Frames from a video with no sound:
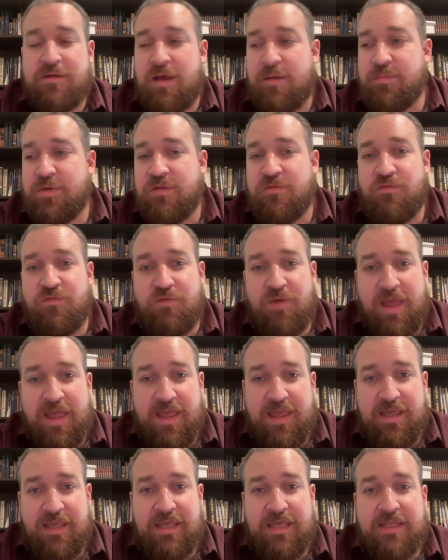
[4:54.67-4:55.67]

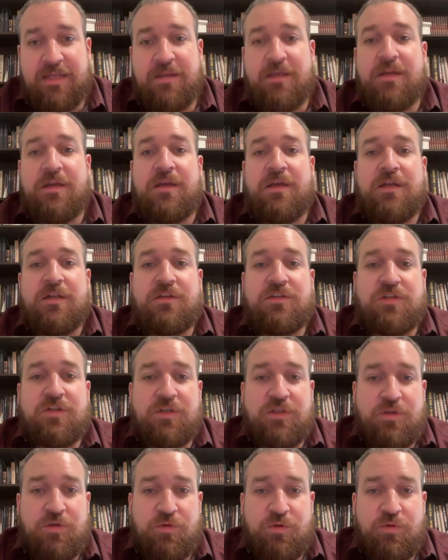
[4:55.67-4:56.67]
conveying it to
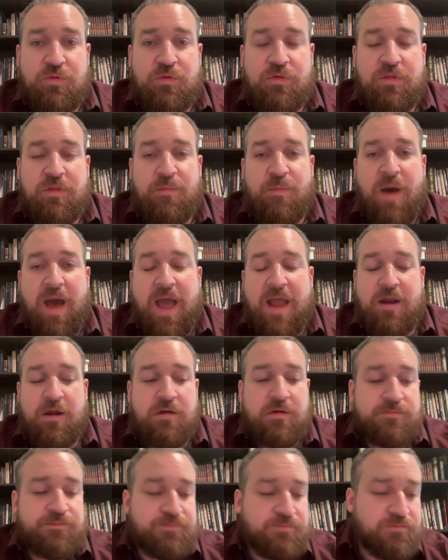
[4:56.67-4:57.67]
you, the
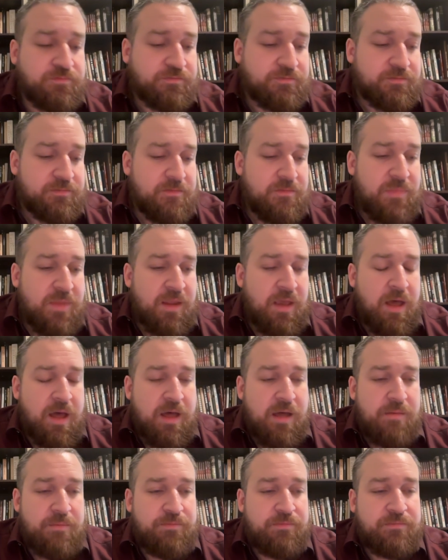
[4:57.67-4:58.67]
buyer.
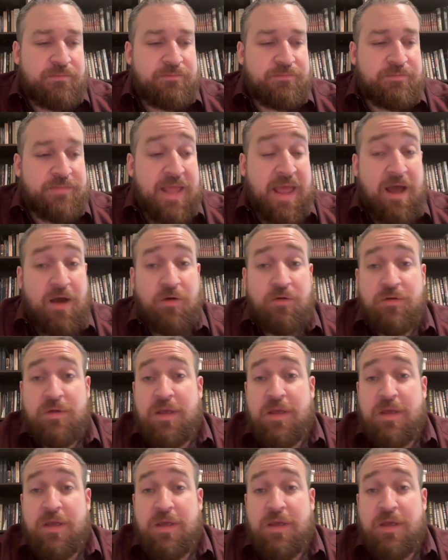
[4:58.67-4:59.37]
Now,